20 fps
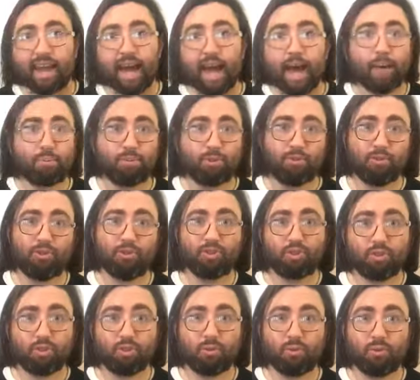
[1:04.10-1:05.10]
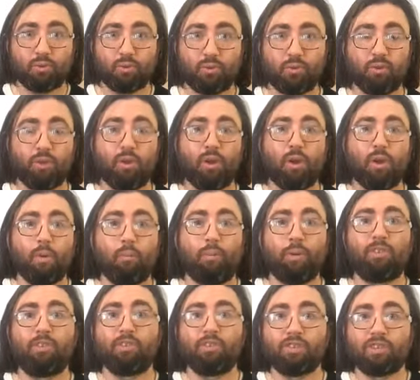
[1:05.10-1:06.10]
absolutely true.
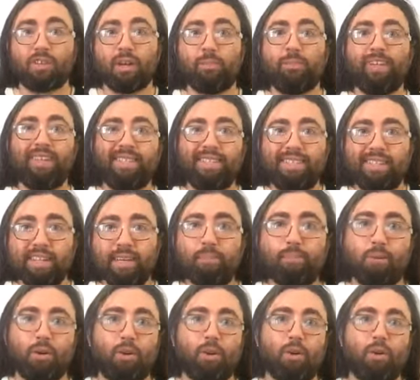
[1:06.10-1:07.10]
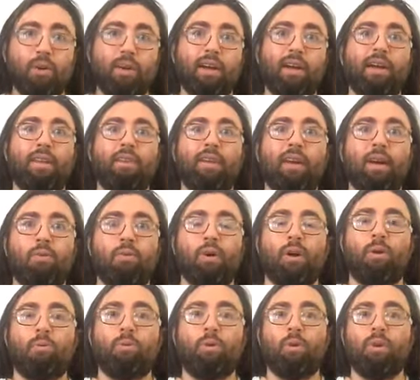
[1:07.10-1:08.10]
But there's something deeper going on that I
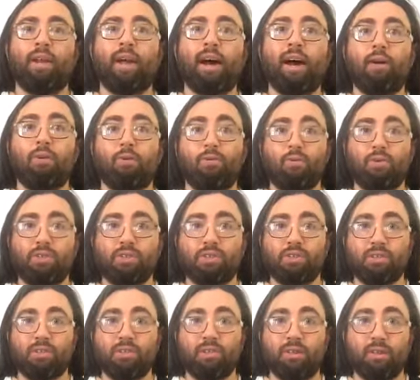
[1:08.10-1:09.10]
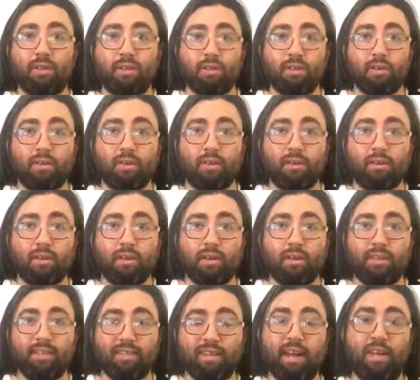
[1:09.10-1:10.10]
want to point out, which is the
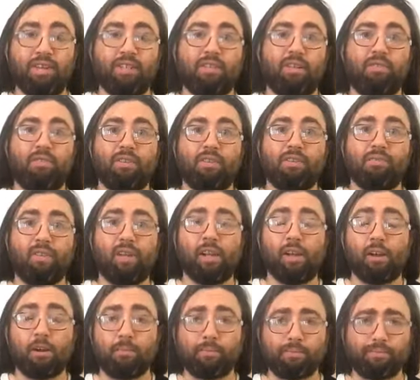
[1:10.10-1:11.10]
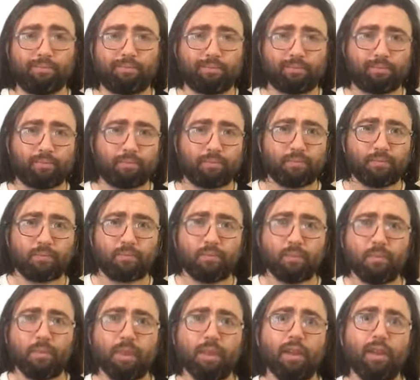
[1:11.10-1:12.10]
intention of this video.
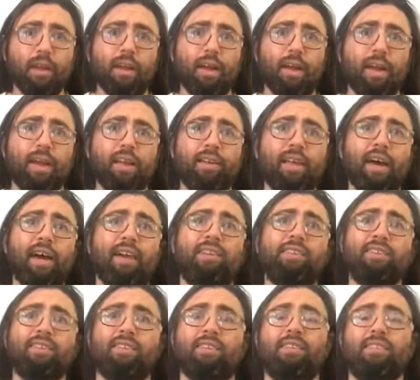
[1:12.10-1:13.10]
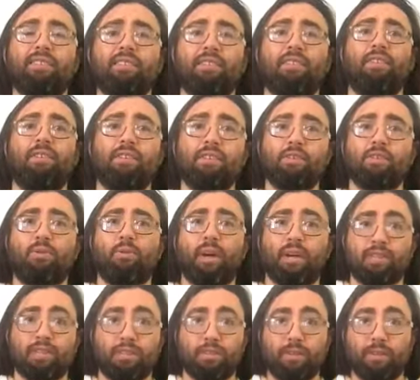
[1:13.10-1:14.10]
And that is to consider this
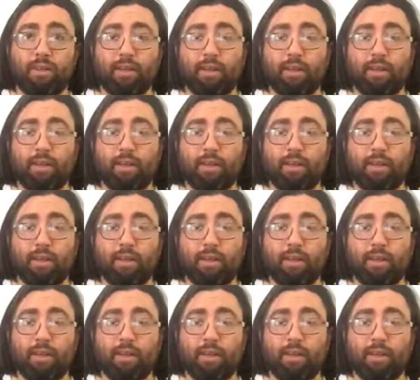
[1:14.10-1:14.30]
question.